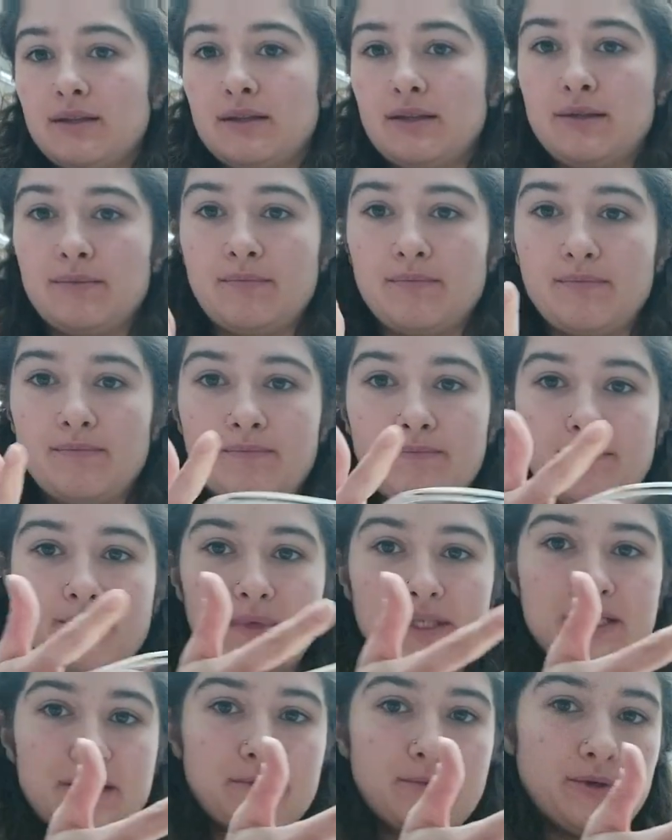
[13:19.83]
the
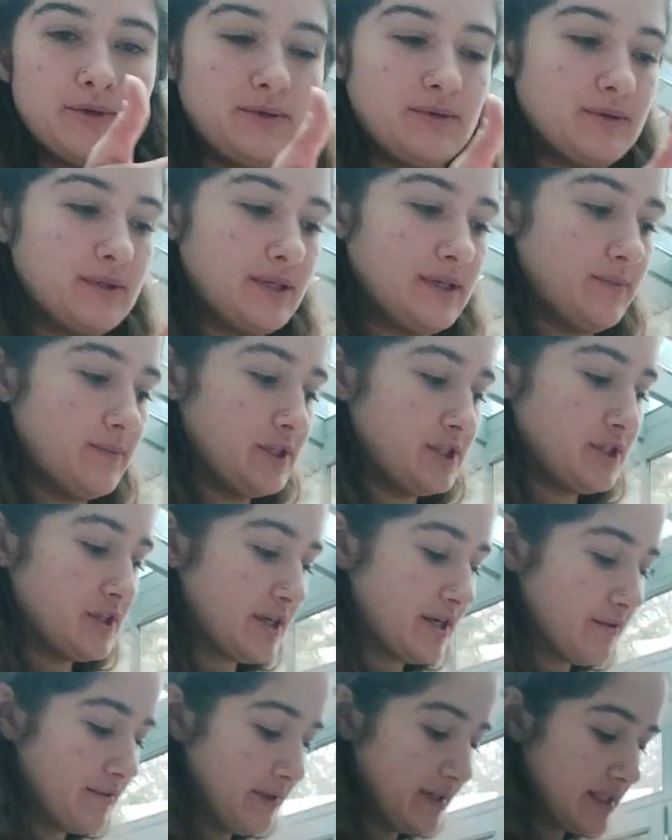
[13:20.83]
mascarpone thing, which you
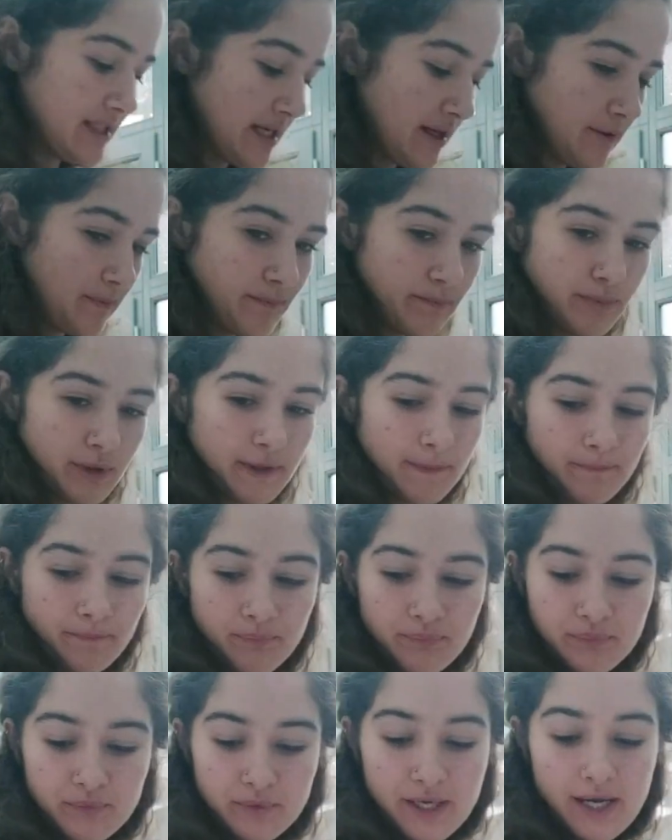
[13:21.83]
can't really tell, but
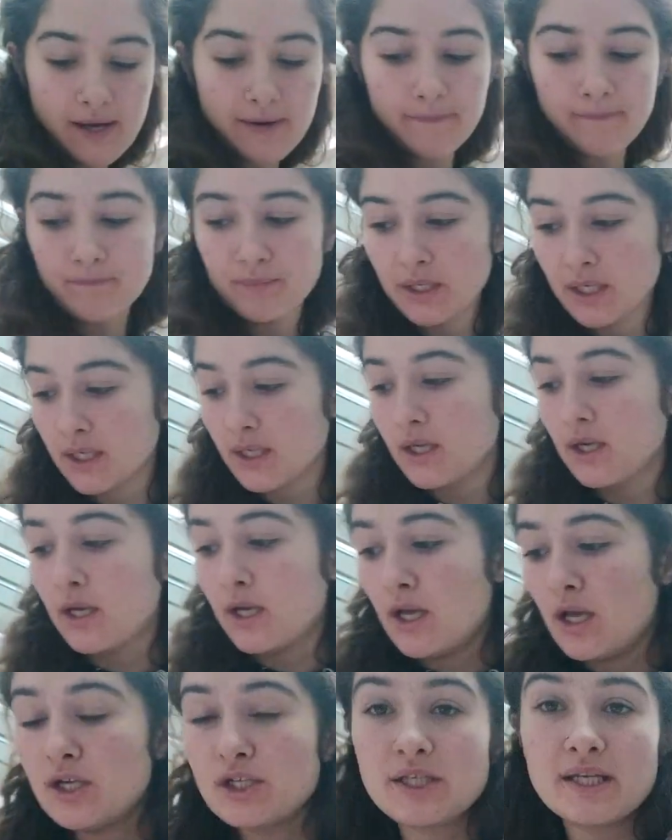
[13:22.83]
yeah.
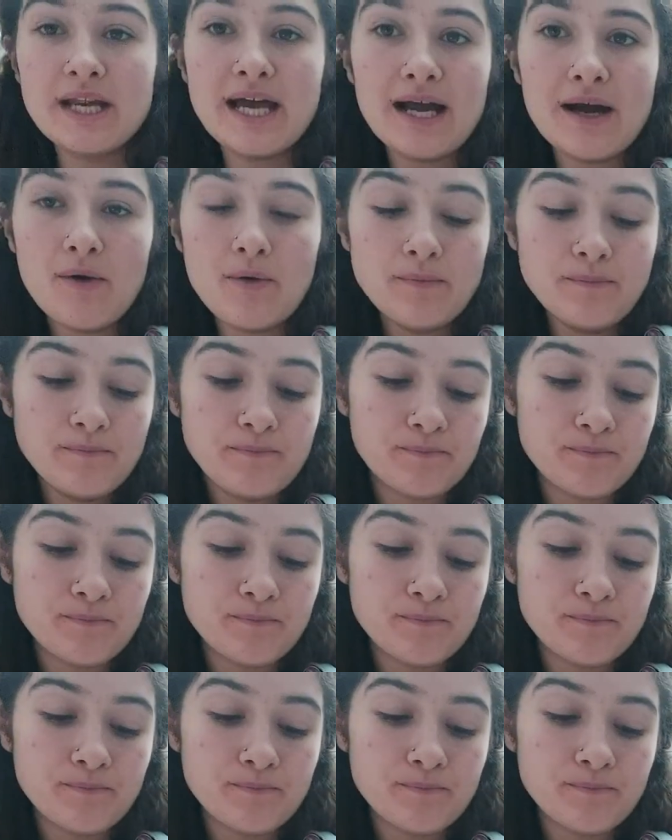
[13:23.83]
So now